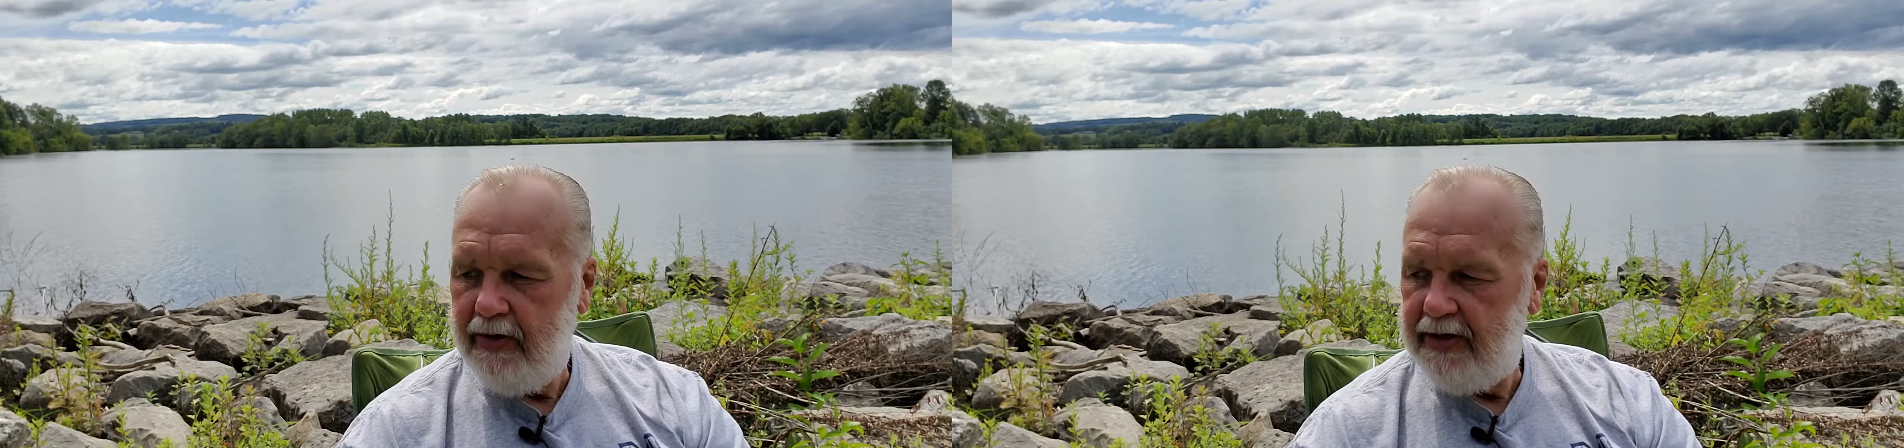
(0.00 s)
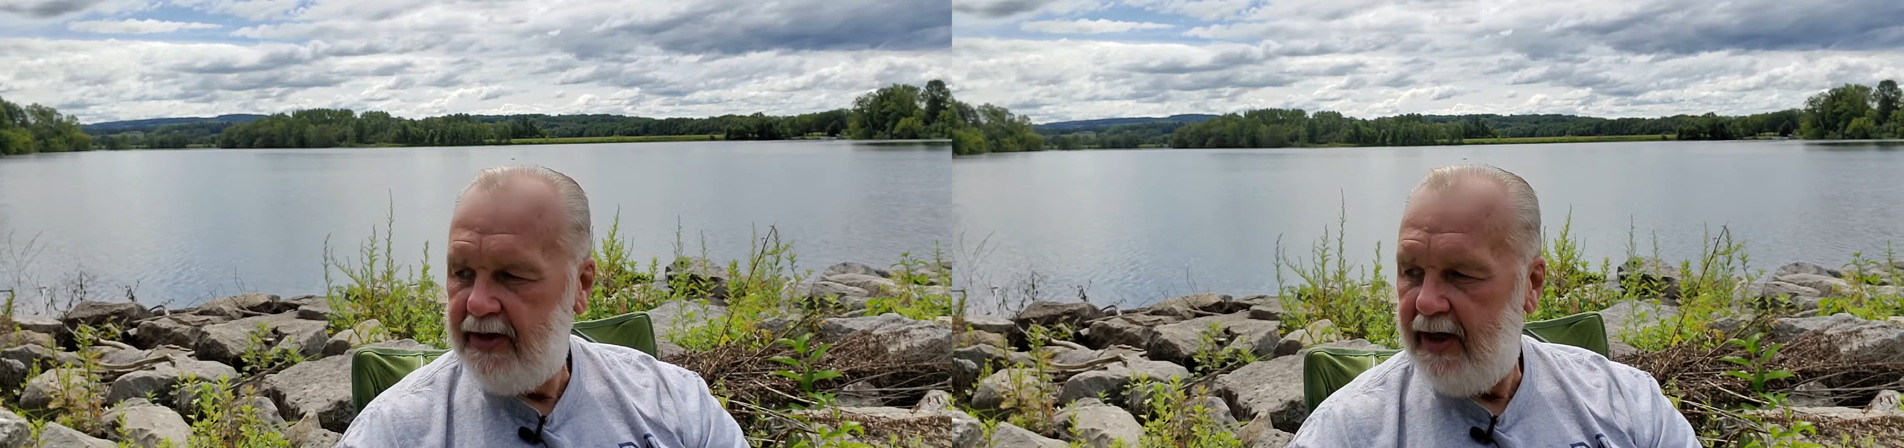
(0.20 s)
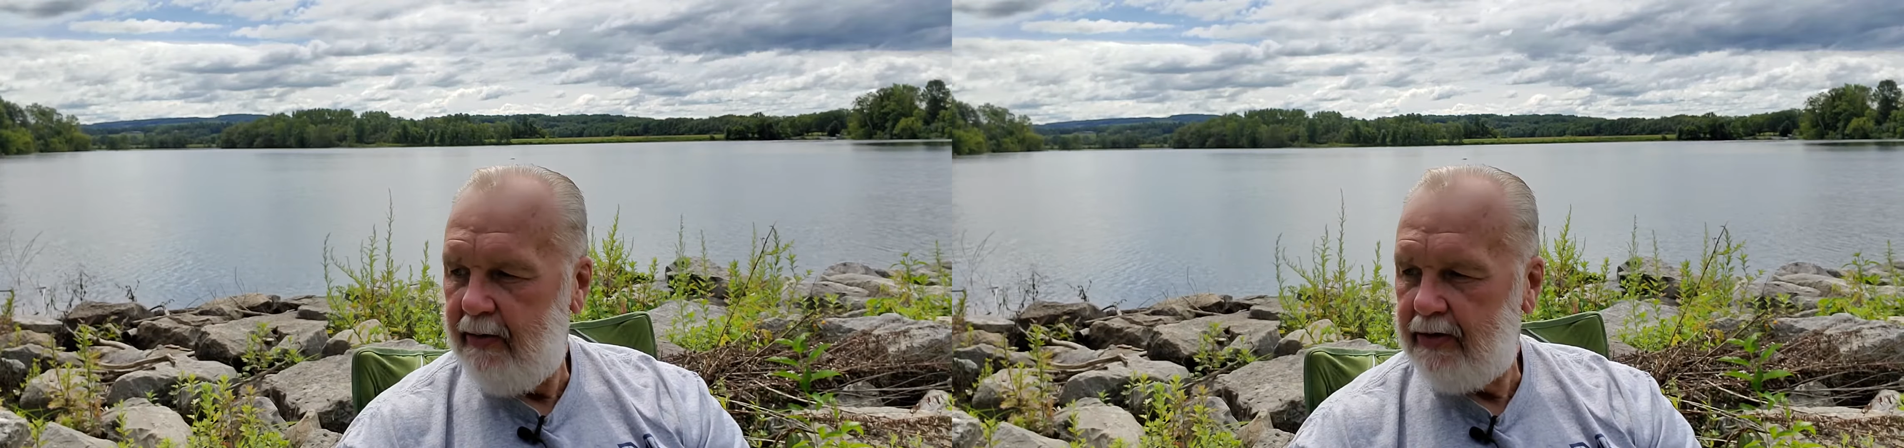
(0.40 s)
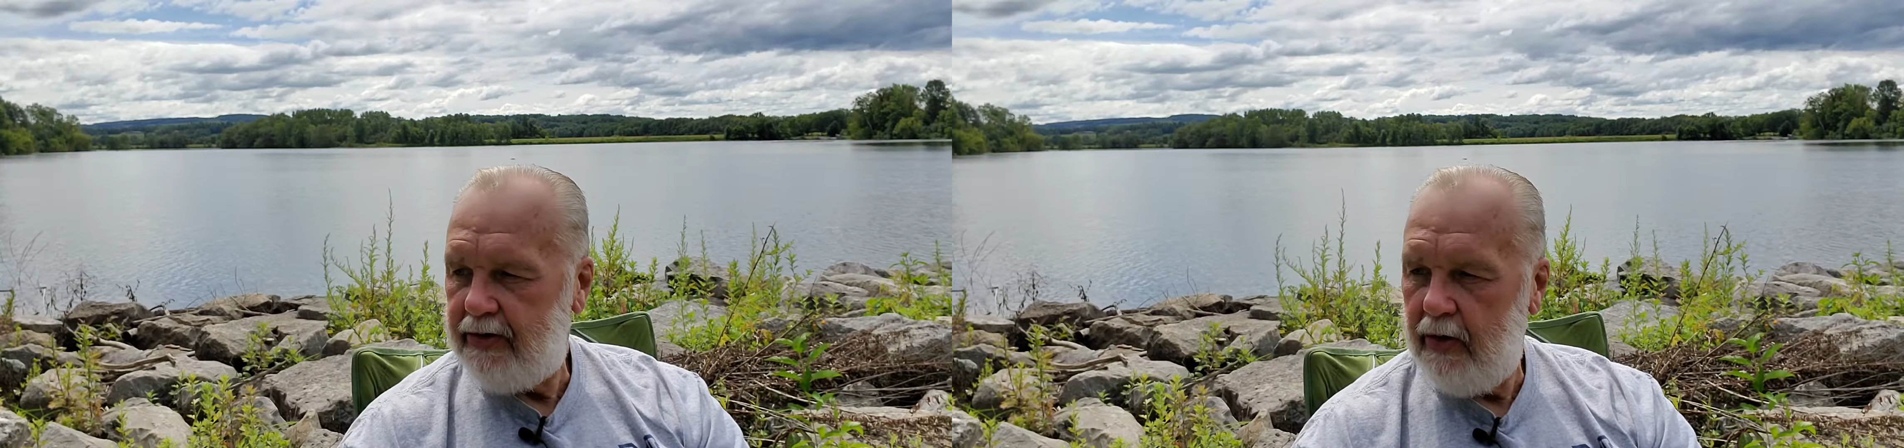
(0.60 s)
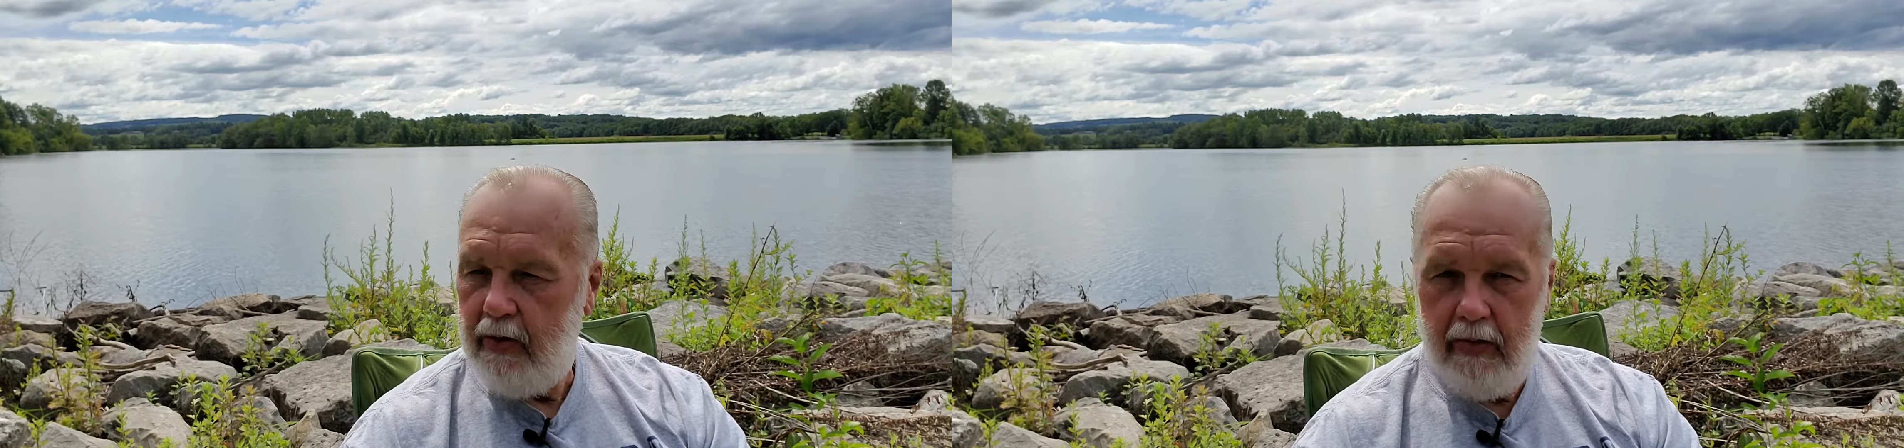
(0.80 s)
to say was
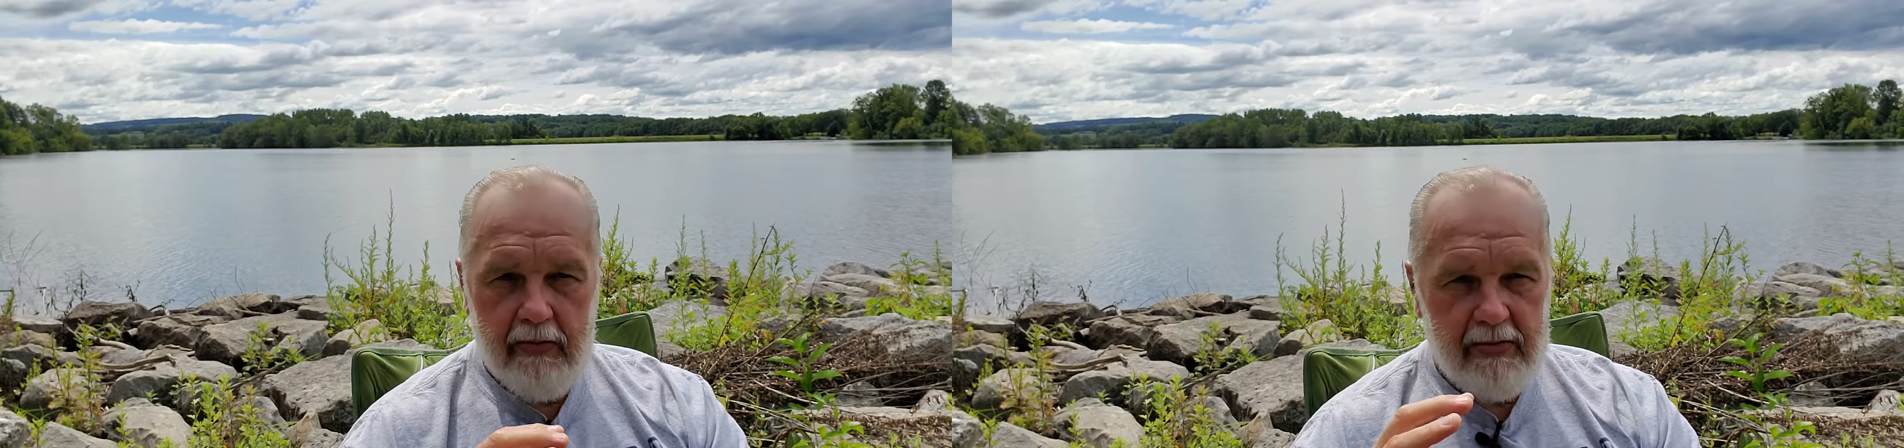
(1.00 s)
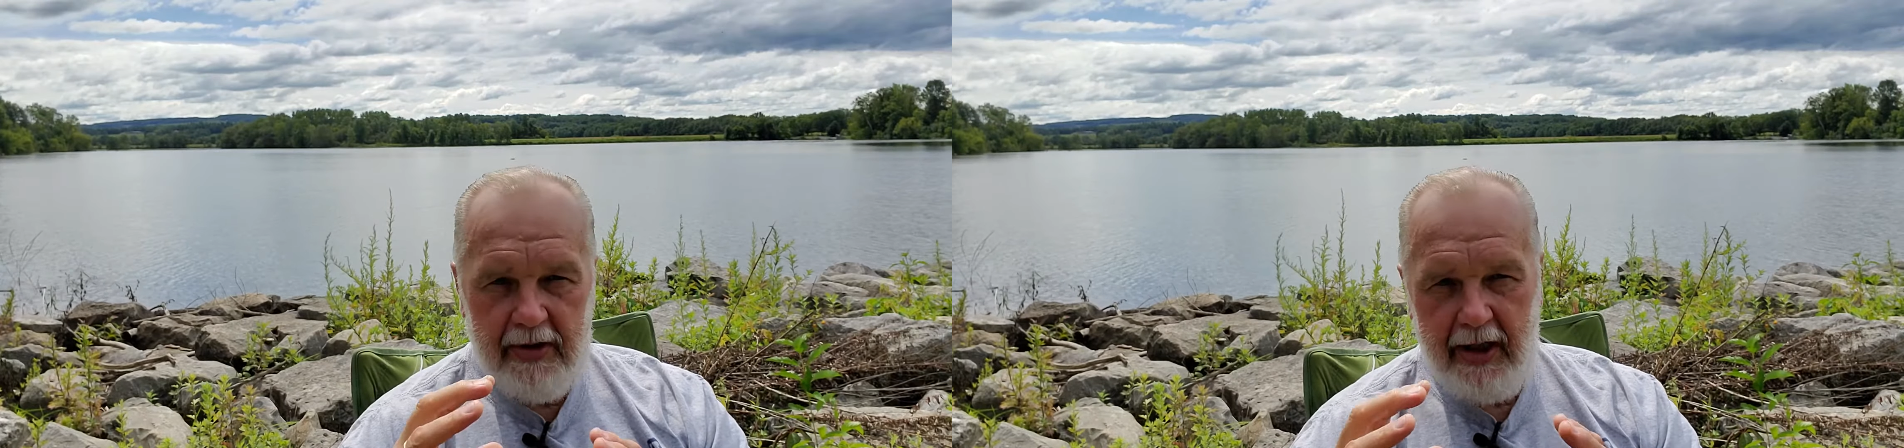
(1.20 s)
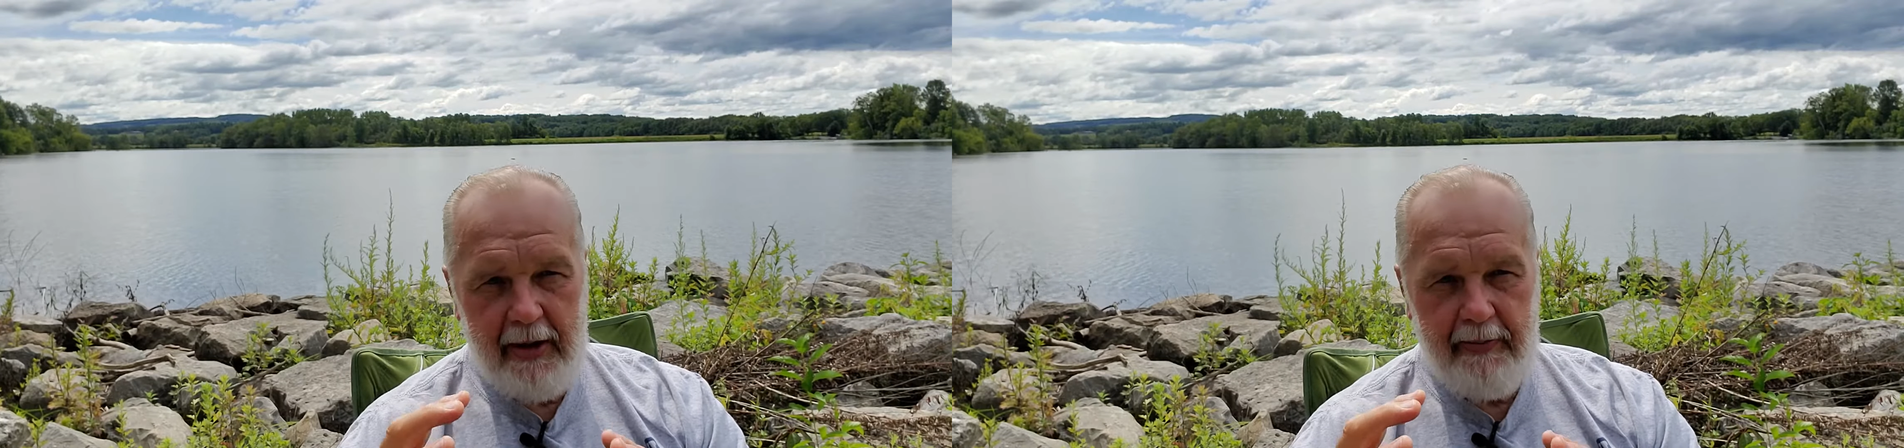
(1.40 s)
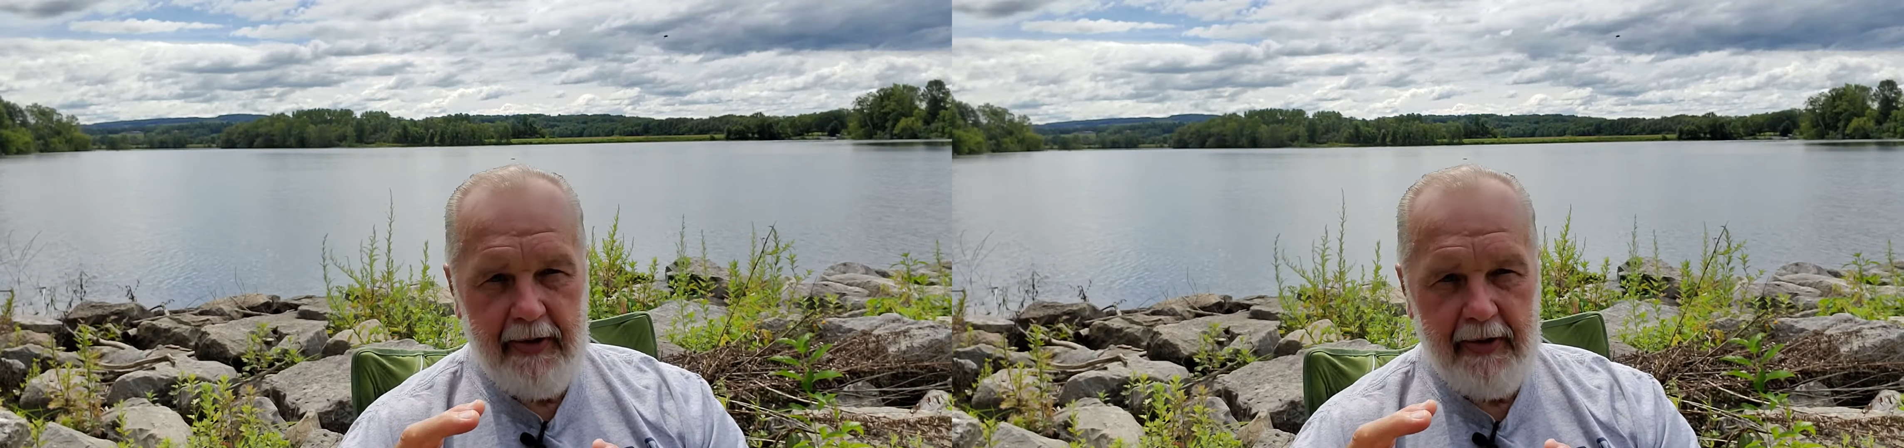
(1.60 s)
so deep,